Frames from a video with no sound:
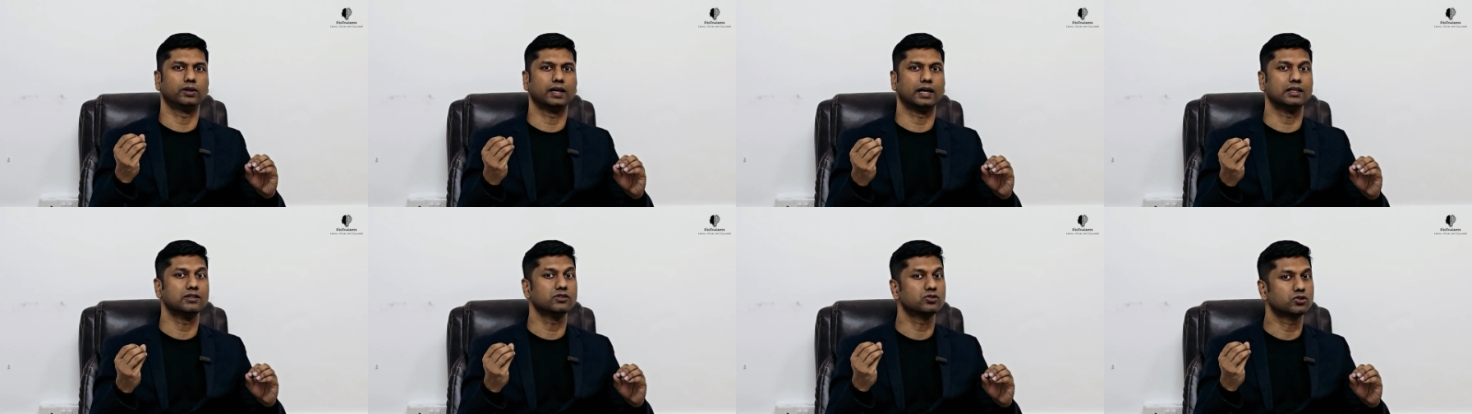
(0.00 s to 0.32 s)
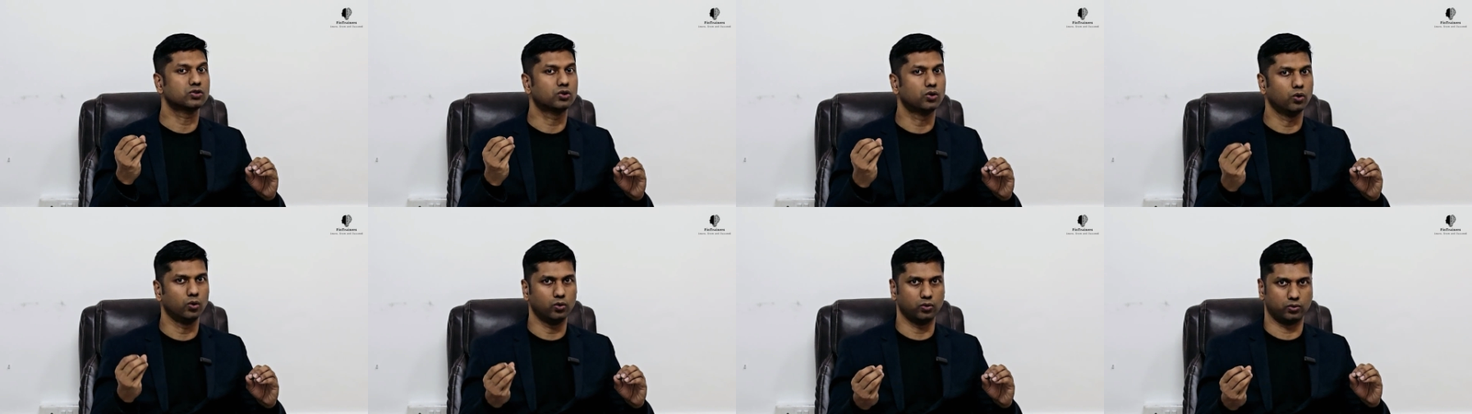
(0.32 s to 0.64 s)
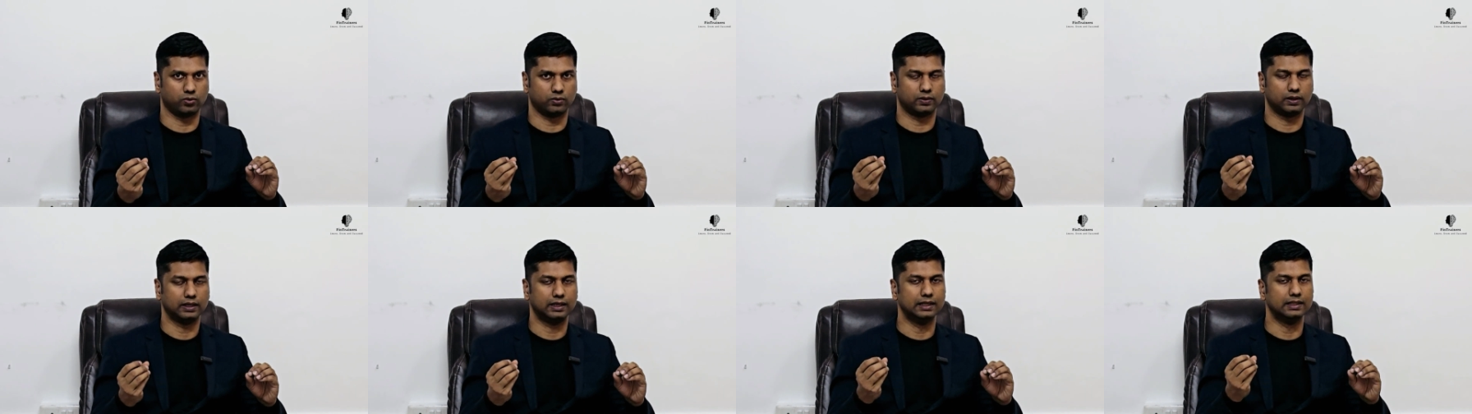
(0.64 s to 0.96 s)
can
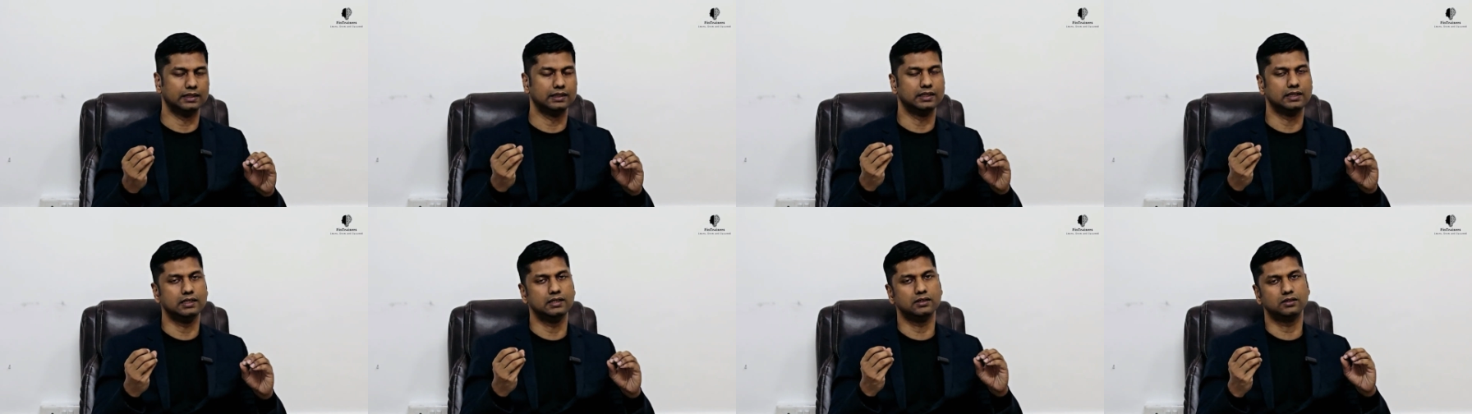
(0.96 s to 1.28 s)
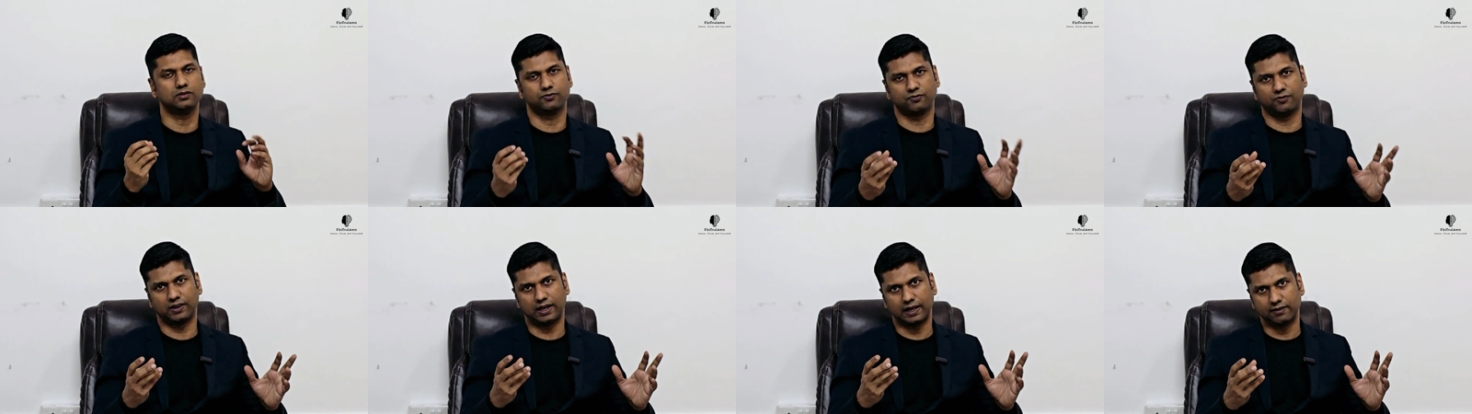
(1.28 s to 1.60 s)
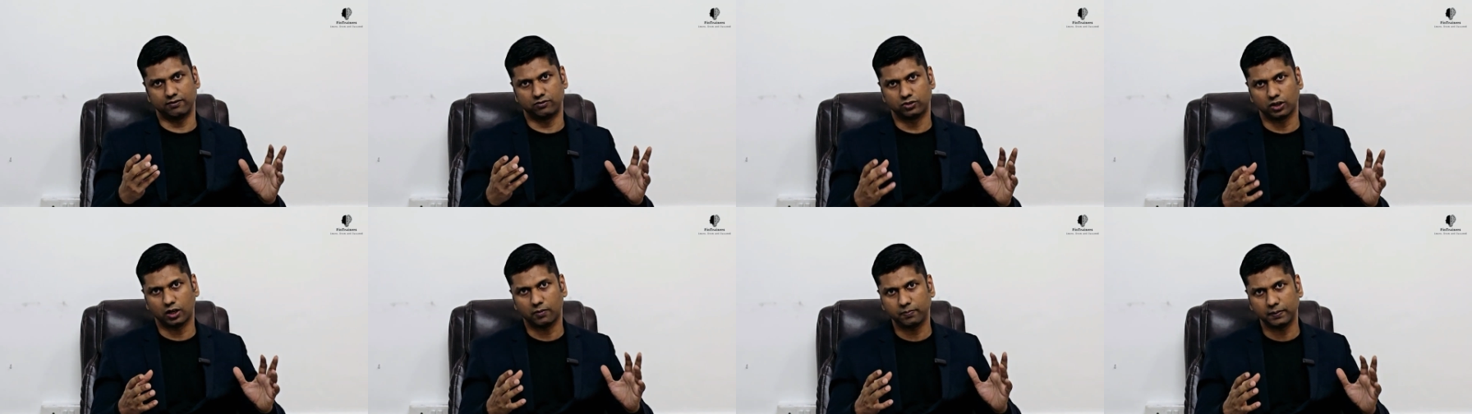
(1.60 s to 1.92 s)
score in these
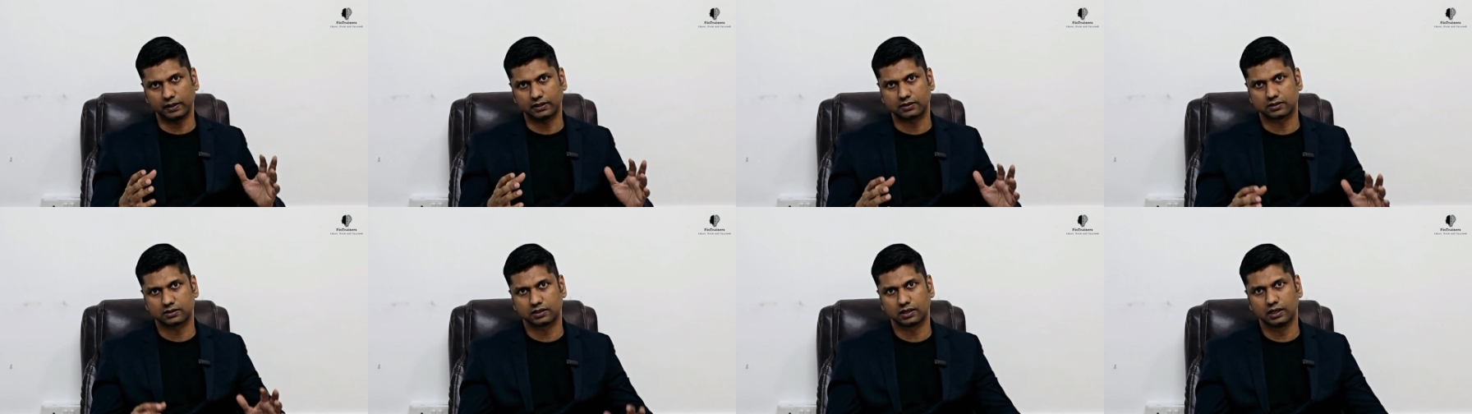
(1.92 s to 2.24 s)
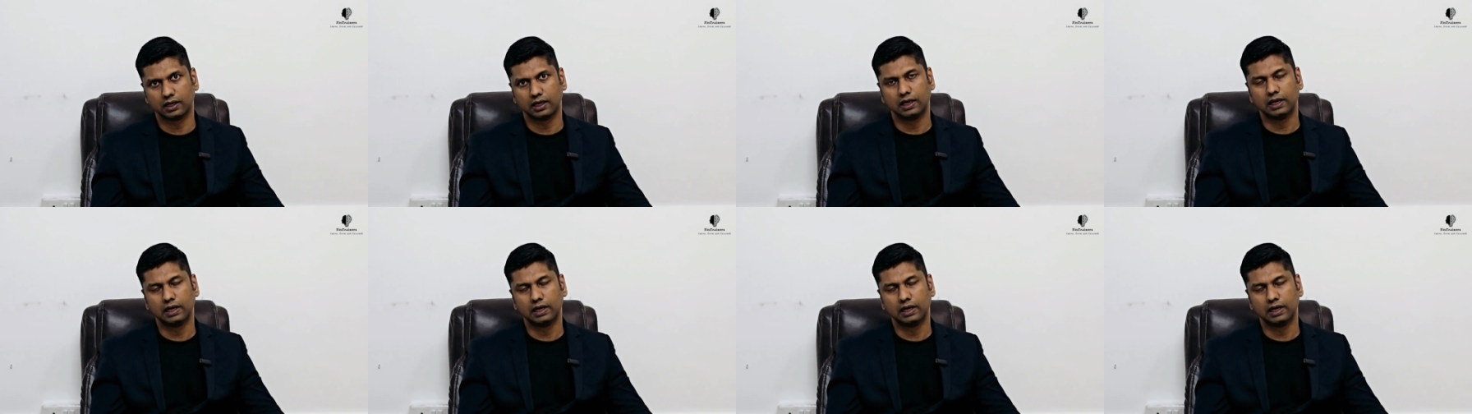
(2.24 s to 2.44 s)
five topics